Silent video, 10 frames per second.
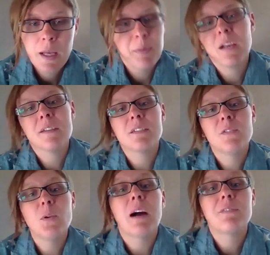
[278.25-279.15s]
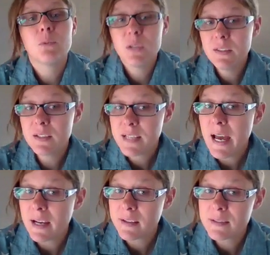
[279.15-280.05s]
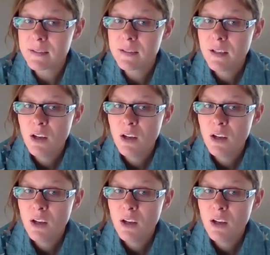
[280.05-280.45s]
because if you have to read the text